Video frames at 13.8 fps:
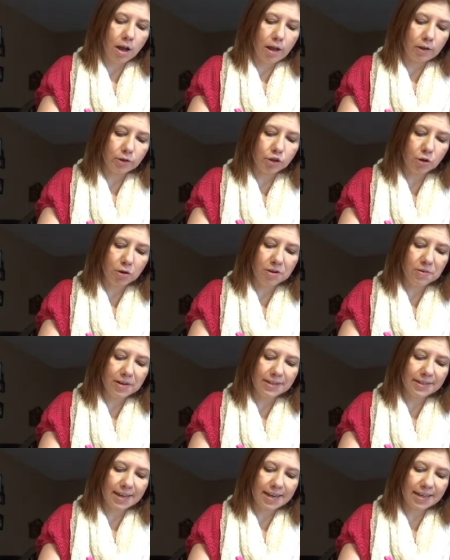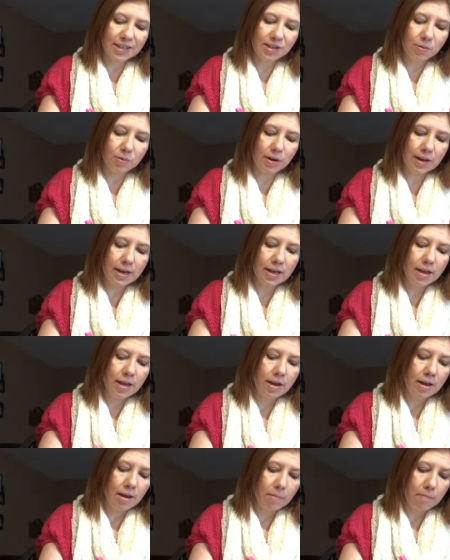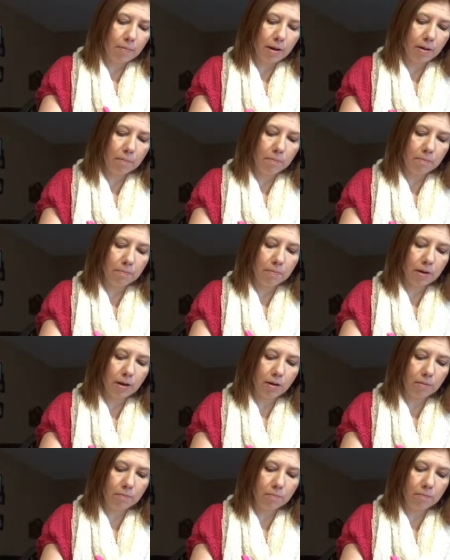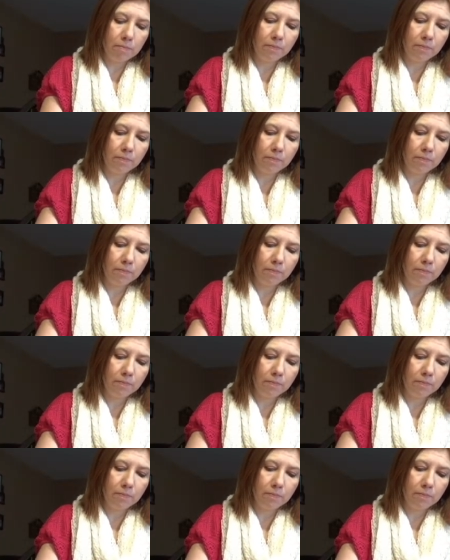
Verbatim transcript: I'll show you in a second, don't worry. Bum, bum.